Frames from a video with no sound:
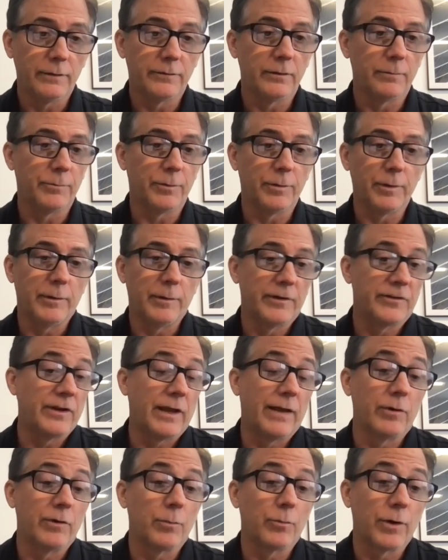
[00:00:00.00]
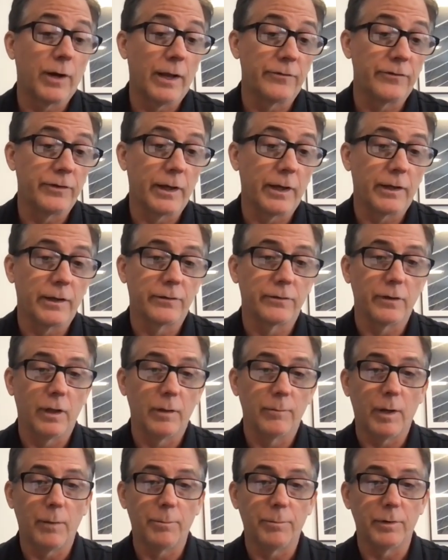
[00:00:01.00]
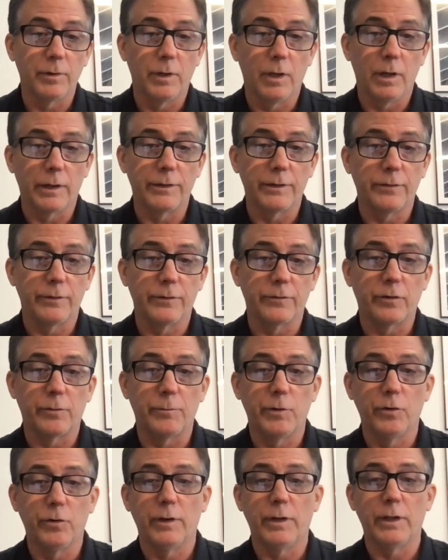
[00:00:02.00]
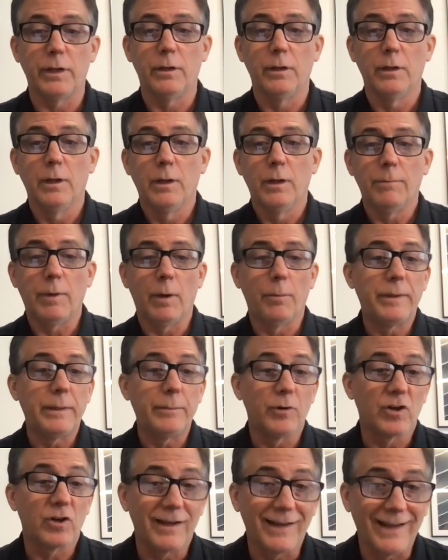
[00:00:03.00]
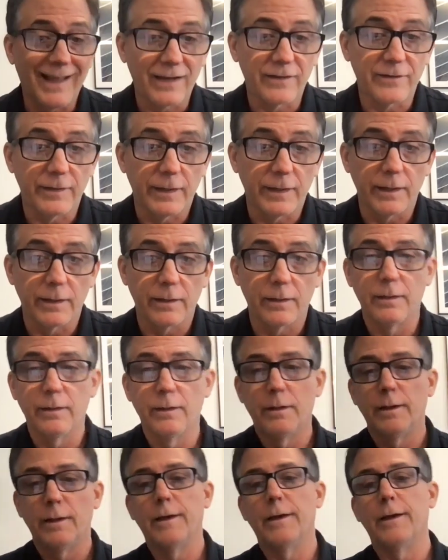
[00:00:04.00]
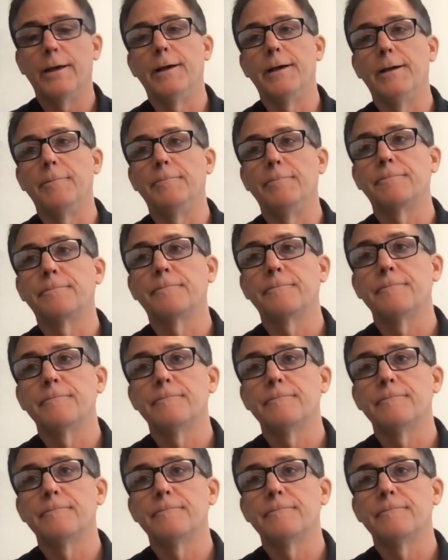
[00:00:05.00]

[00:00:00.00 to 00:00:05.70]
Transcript: into pretty much every project. It's all about belonging to this community, about people connecting. I